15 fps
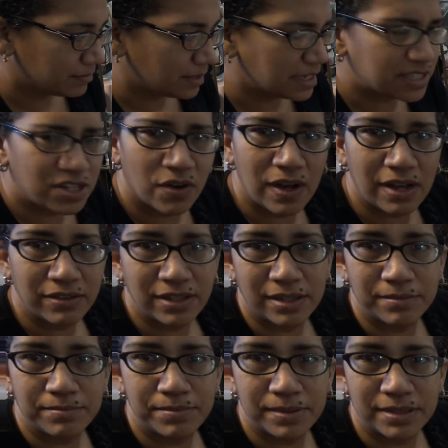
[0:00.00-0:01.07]
is go out and
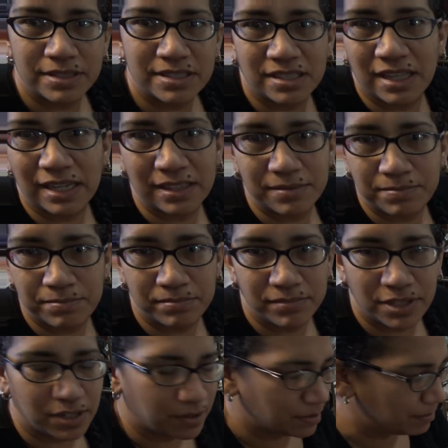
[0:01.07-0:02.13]
then select,
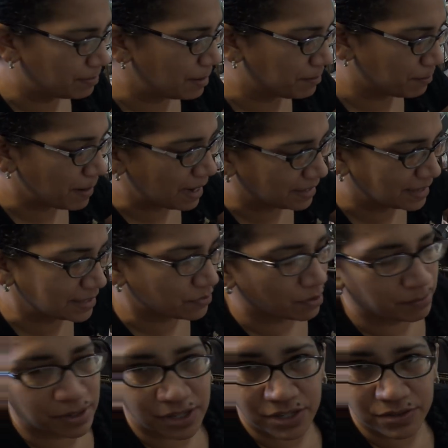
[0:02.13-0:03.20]
you know, a paper pack, and that's what
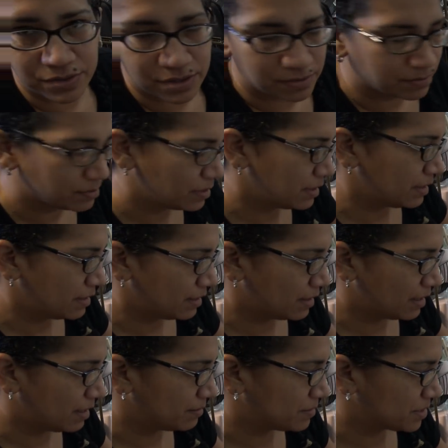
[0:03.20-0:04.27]
I'm going to use.
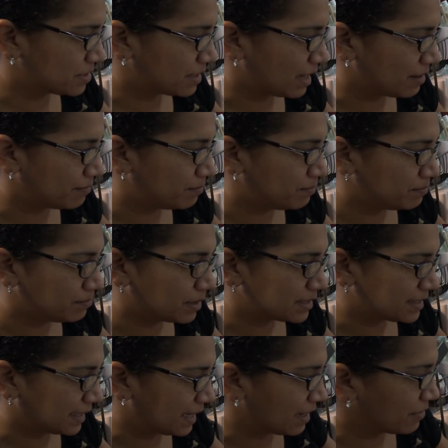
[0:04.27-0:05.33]
Uh, just kind of
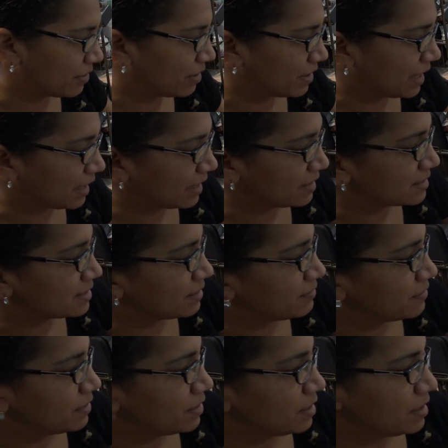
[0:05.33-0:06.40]
busting it out and all that kind of stuff.
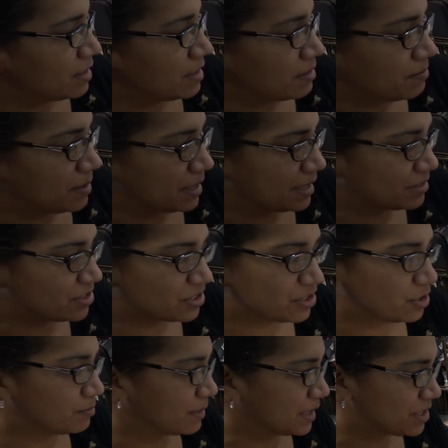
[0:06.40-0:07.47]
But there's just
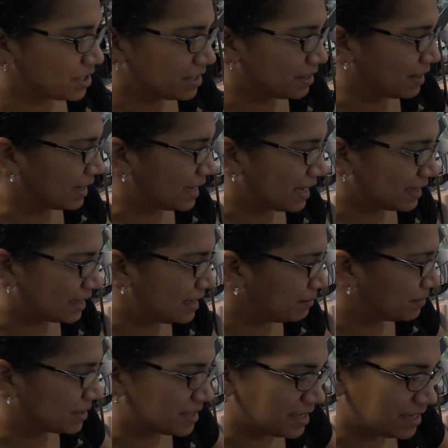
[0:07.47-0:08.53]
too much in here. I can't keep this